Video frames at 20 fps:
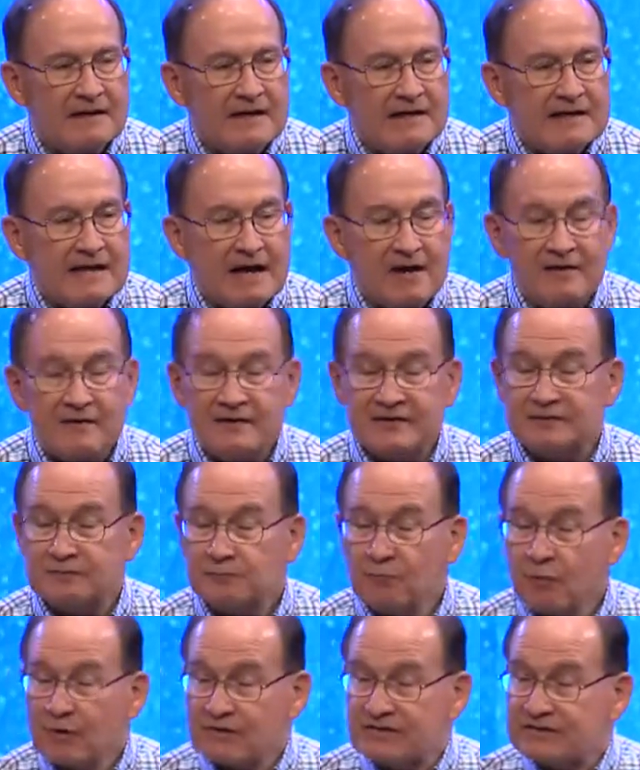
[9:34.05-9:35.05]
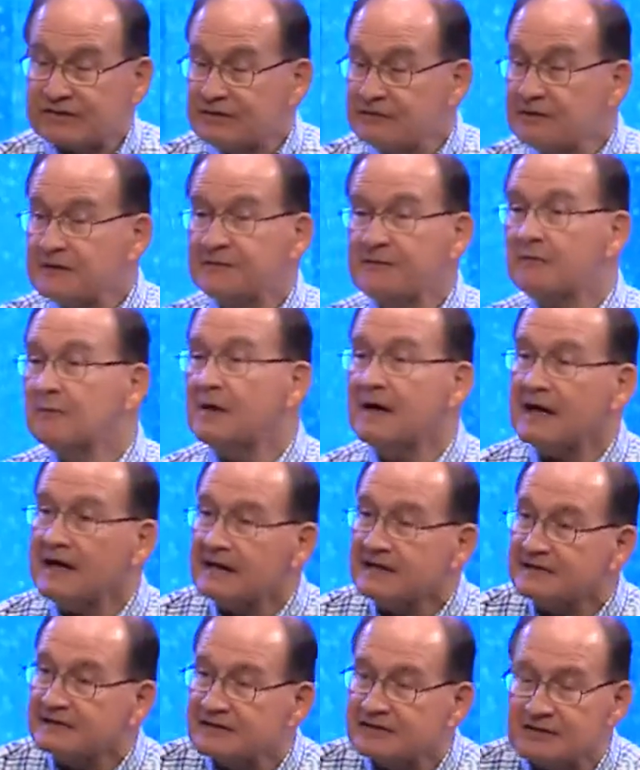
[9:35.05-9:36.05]
Now, this works two different
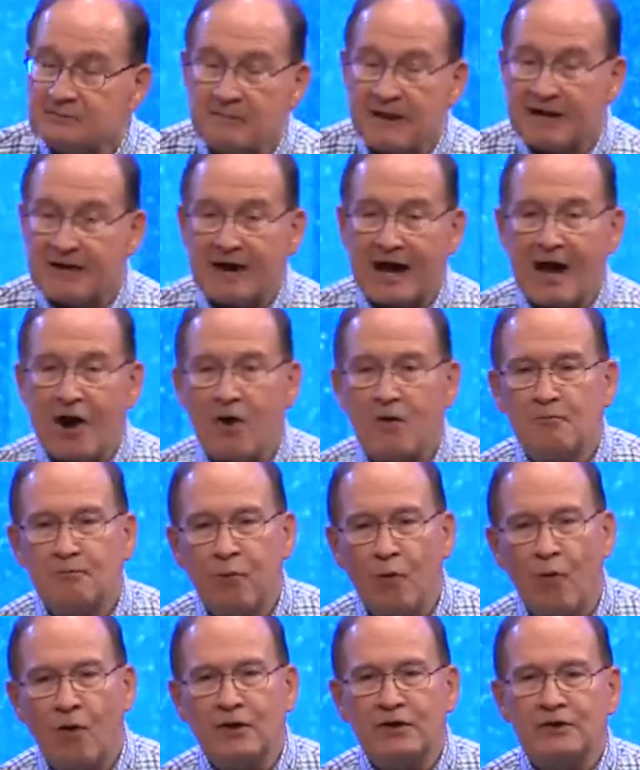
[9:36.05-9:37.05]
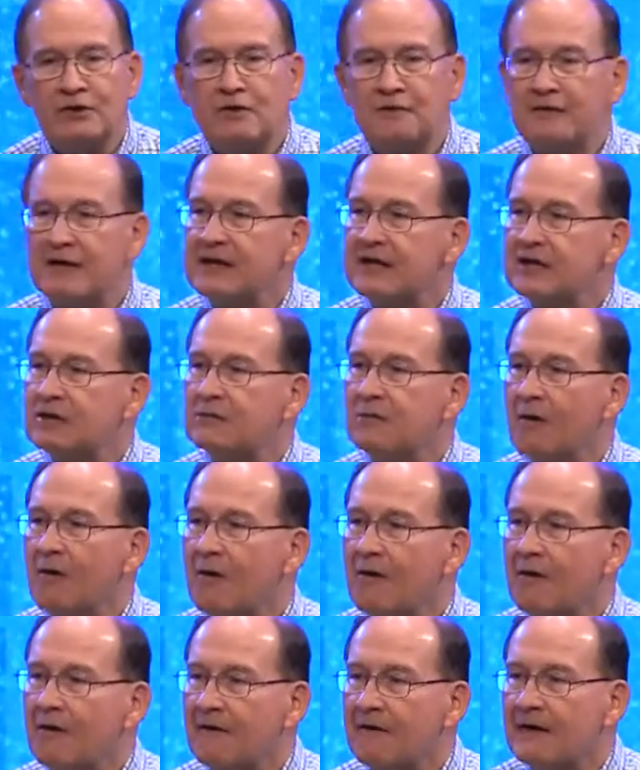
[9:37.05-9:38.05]
ways. It doesn't matter how important you think you
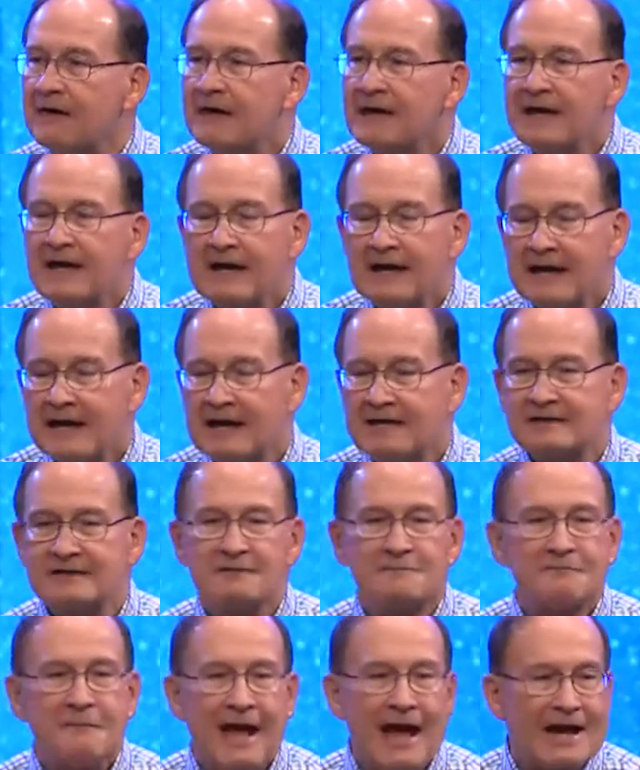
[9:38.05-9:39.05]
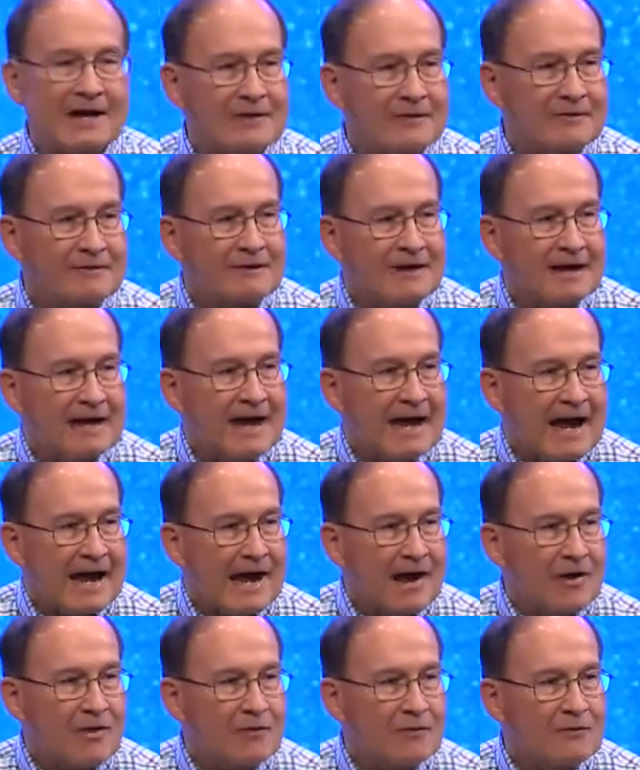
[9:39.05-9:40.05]
are, and it doesn't matter
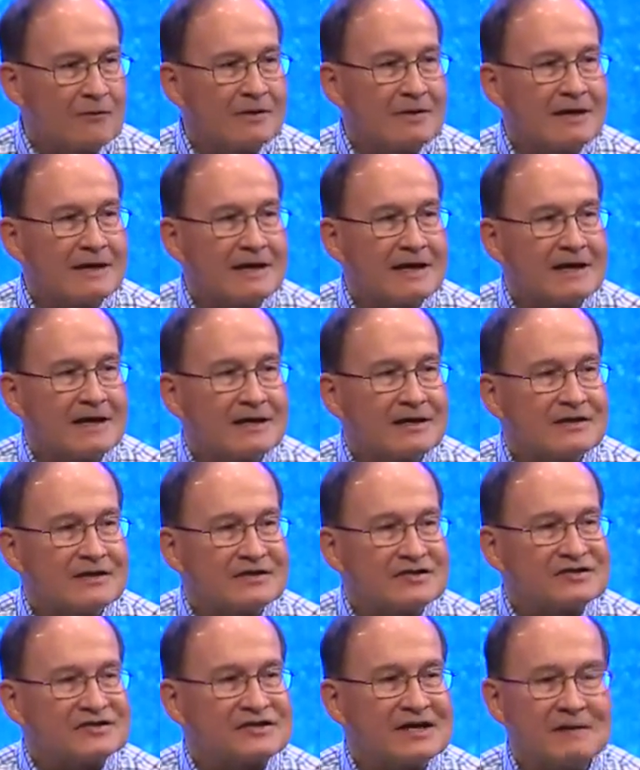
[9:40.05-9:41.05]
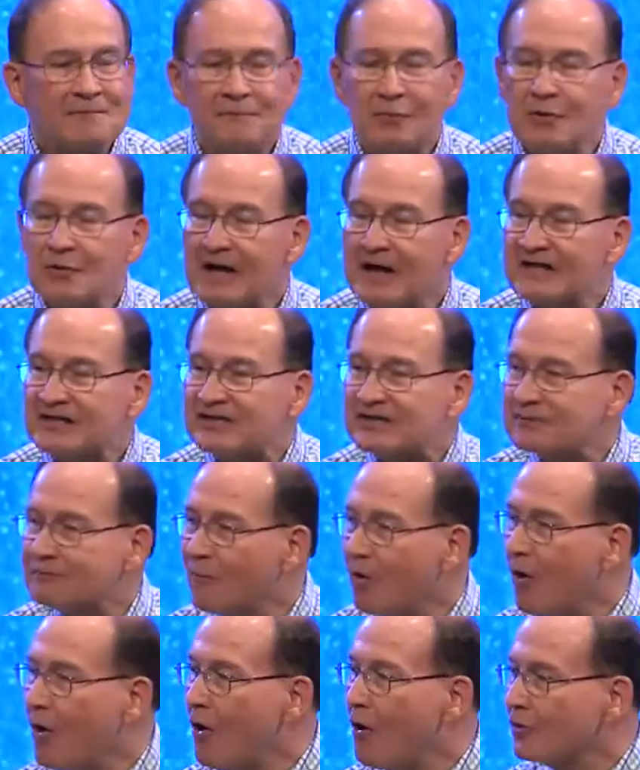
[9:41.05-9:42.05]
how simple and
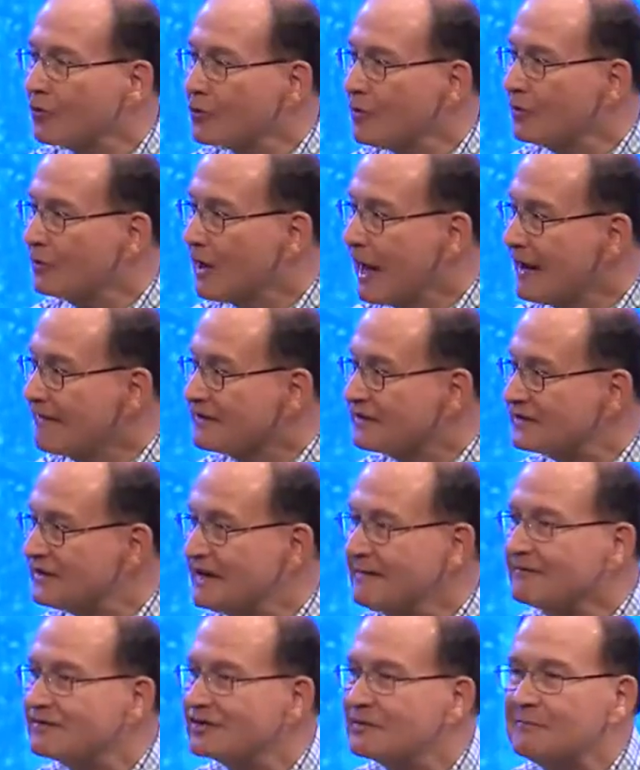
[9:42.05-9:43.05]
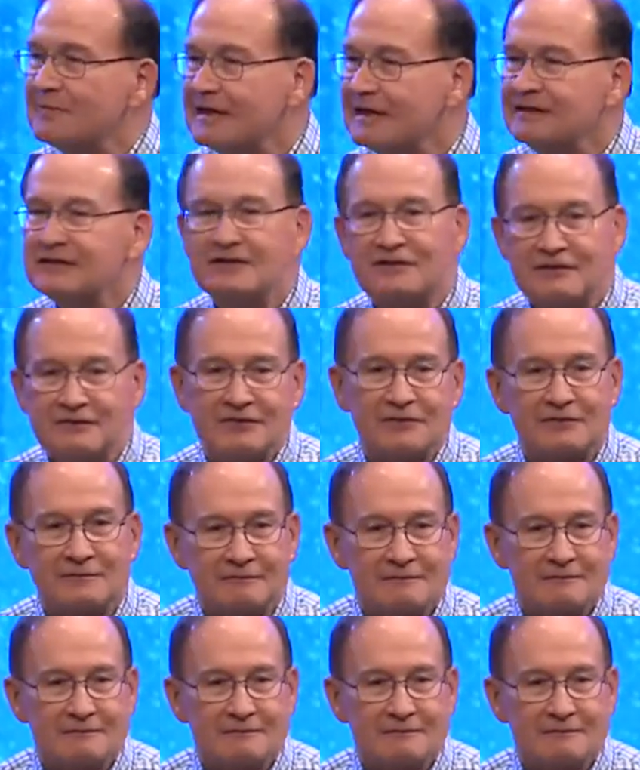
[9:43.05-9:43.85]
small your life seems to be to you.